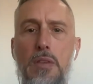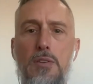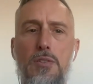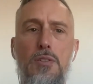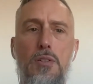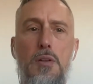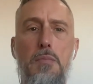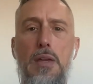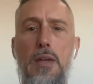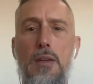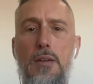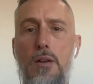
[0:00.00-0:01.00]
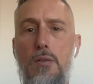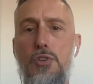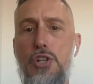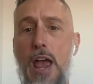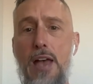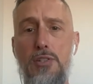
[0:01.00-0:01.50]
This is could be, you know,
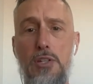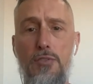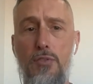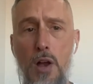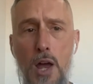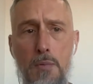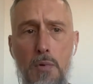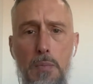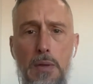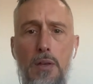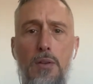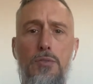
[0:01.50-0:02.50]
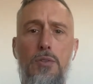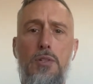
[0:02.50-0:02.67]
chassis for automobiles.